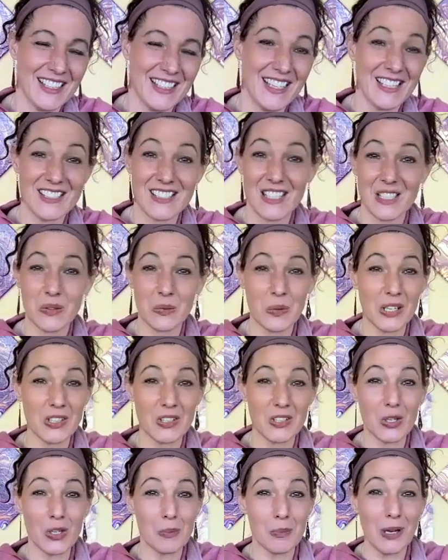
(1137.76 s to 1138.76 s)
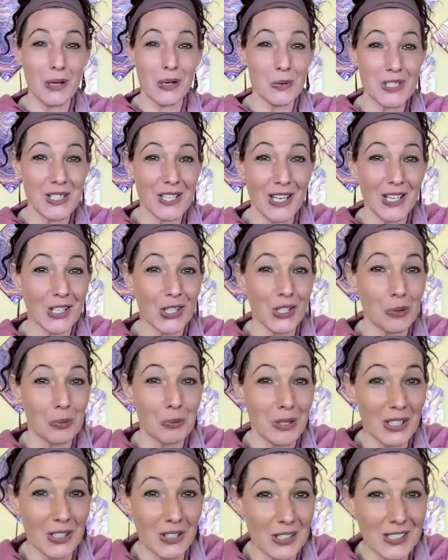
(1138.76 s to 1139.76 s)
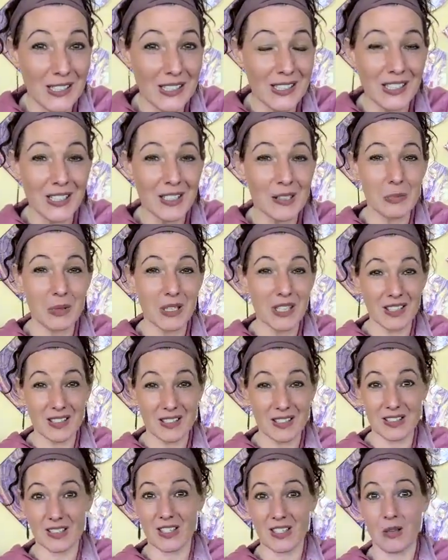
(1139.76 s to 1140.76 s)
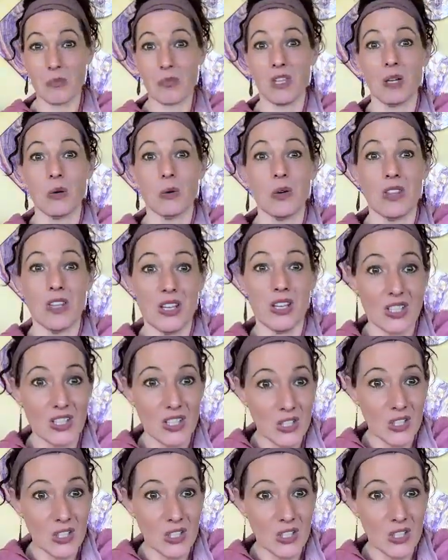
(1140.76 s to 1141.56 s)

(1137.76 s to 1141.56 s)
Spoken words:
Is it when you're about to get your period because something within